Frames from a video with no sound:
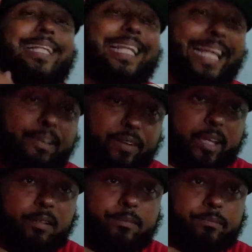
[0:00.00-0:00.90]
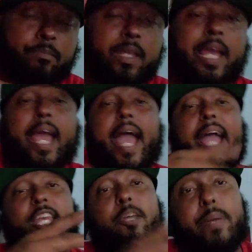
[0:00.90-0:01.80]
leaving,
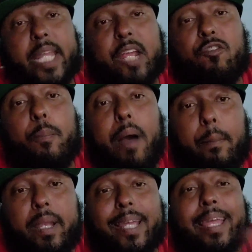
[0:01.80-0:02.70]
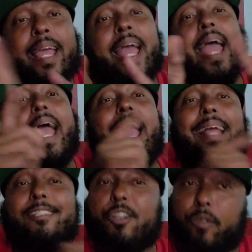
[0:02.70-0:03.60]
and Dominican Republic,
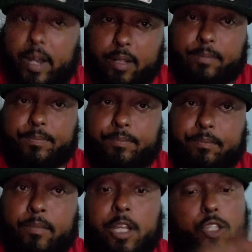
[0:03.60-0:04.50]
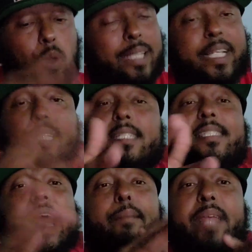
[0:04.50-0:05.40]
entering. So I did it the
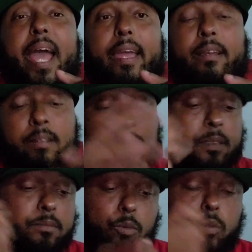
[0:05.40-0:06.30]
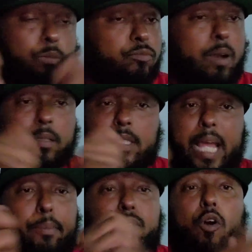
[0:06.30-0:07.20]
same day, the
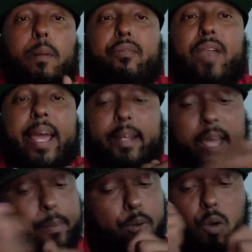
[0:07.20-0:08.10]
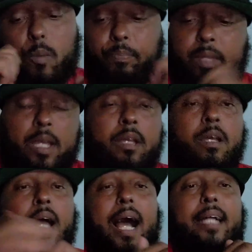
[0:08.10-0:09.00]
day before my flight. Hey, boom,
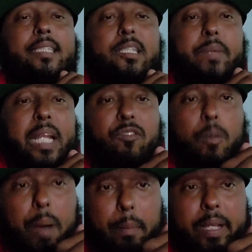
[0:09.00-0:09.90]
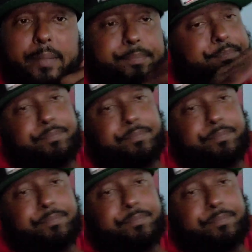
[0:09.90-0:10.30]
I did Dominican Republic,